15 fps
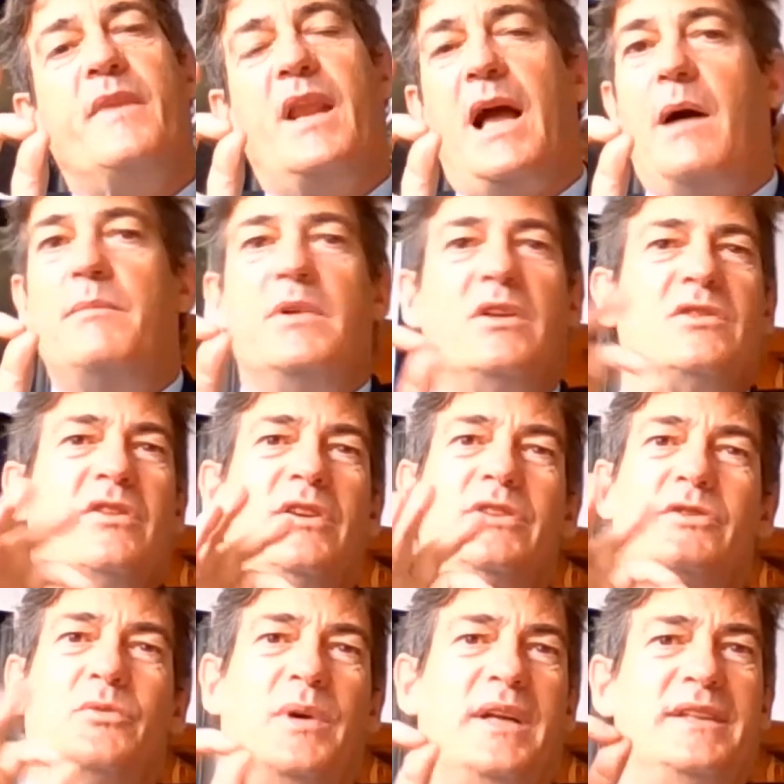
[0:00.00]
I'm not going
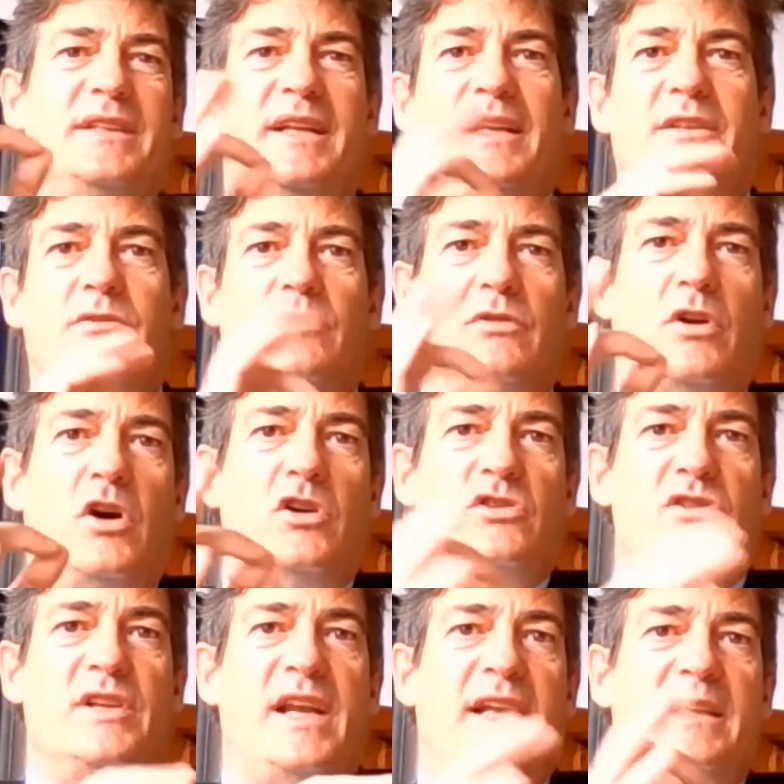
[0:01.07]
to enter into gross,
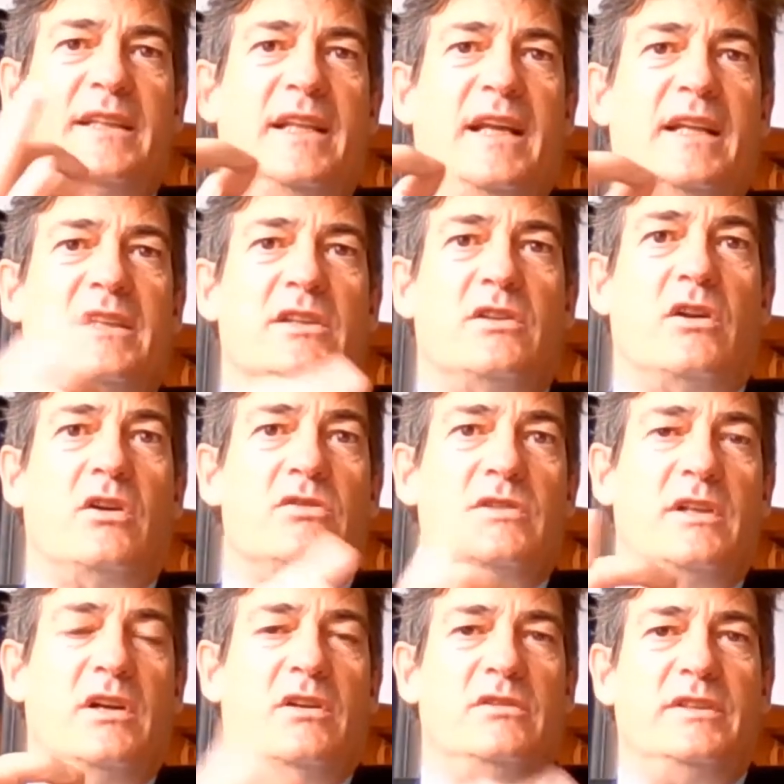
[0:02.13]
net gross
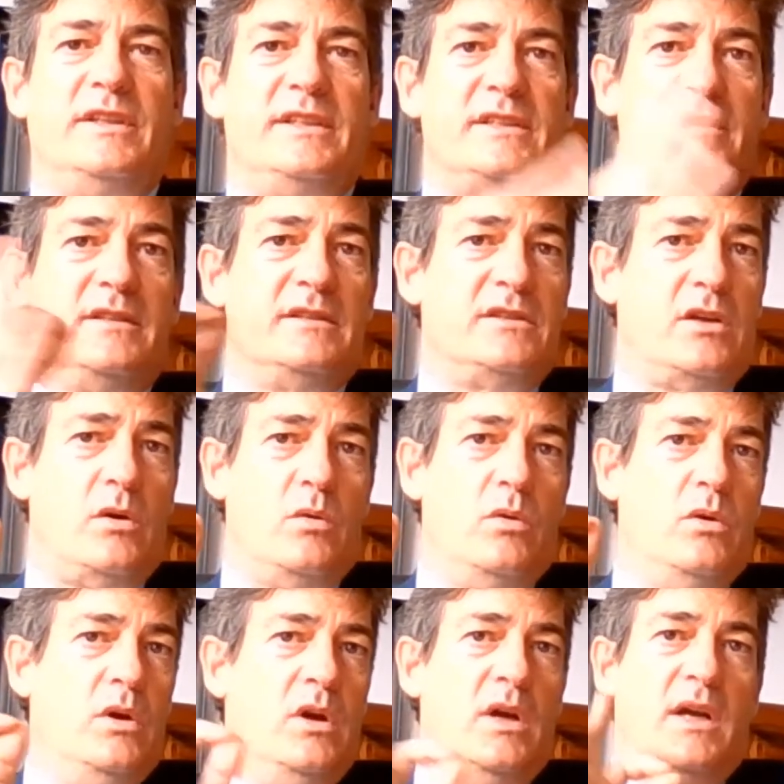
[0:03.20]
and all this. So
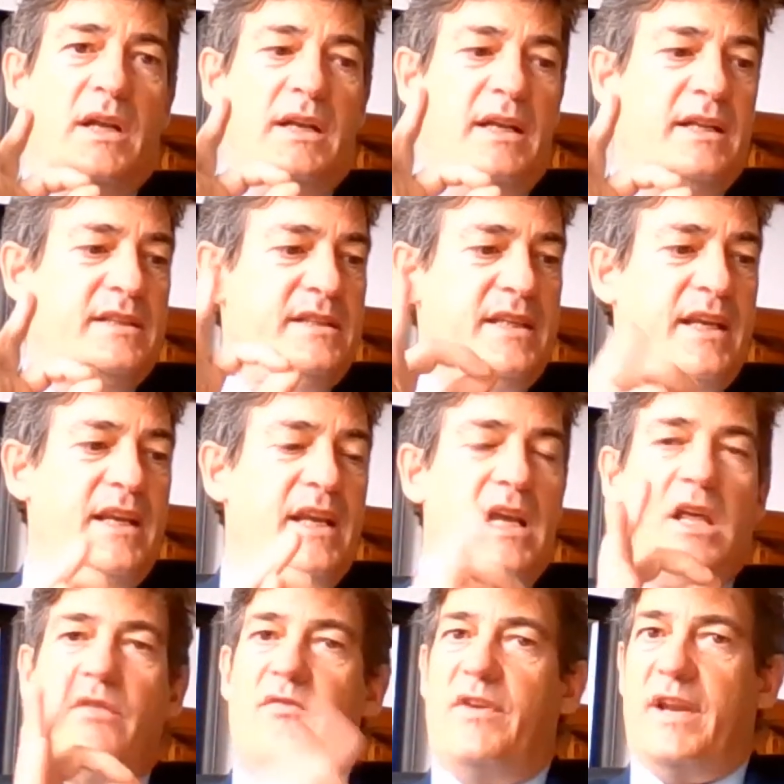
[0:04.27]
let's say
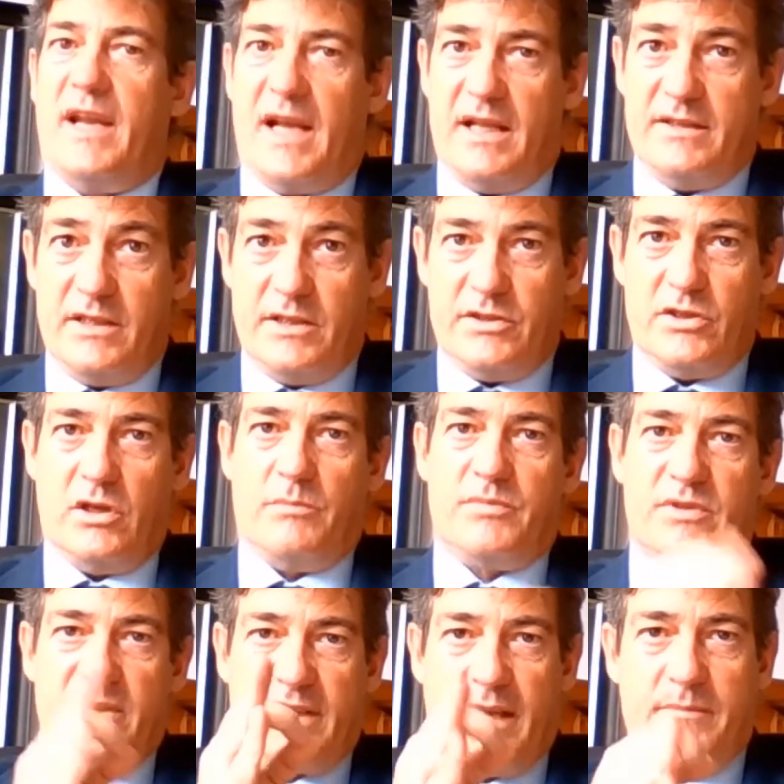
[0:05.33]
300
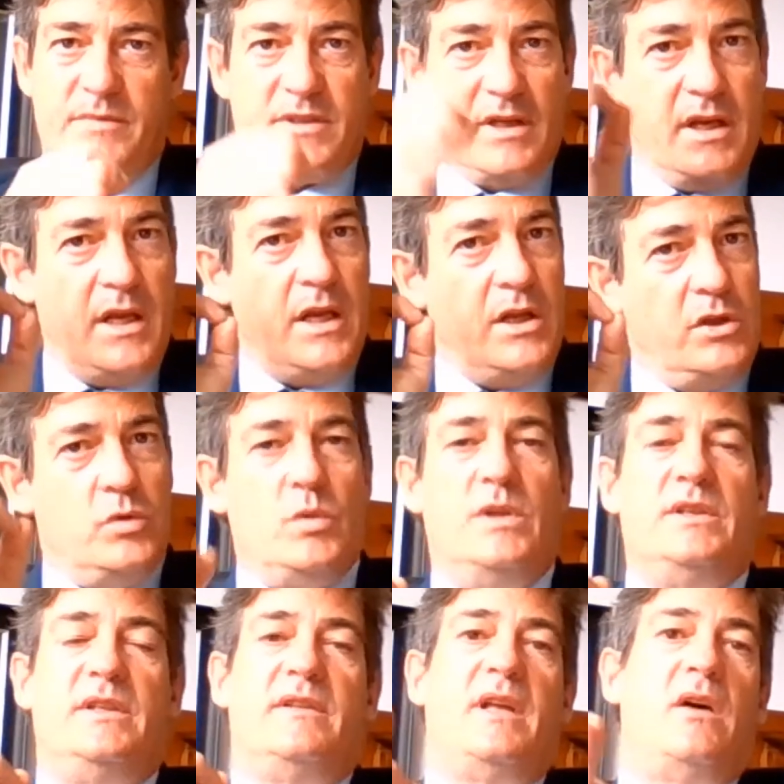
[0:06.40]
jobs times
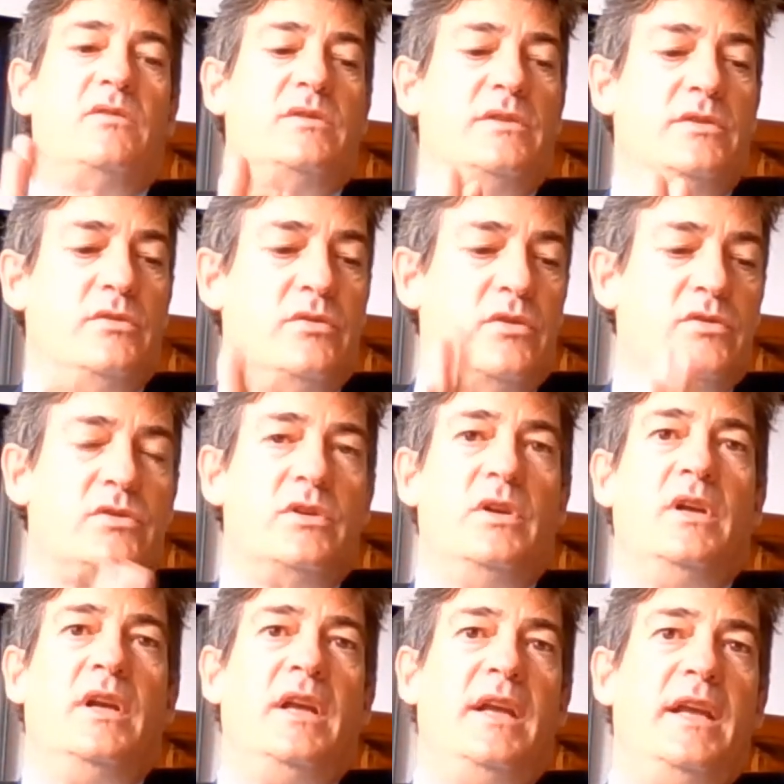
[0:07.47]
20,000 euros
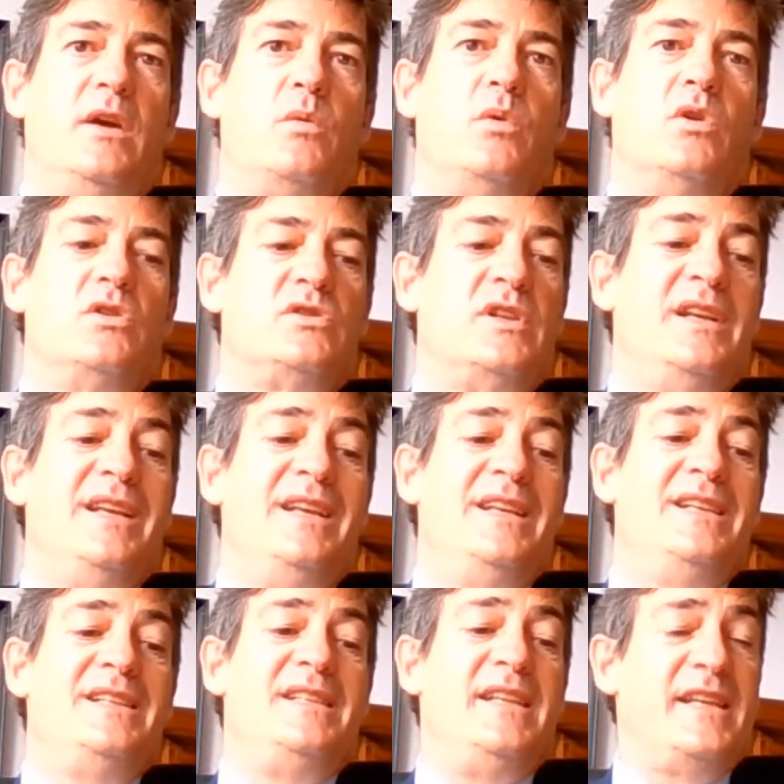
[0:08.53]
equals
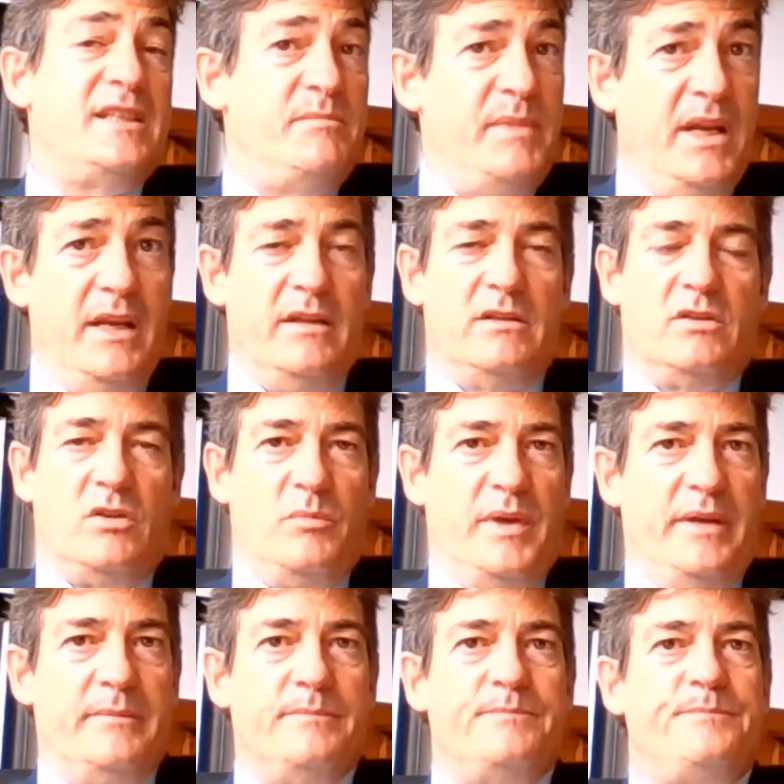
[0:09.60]
6 million to me.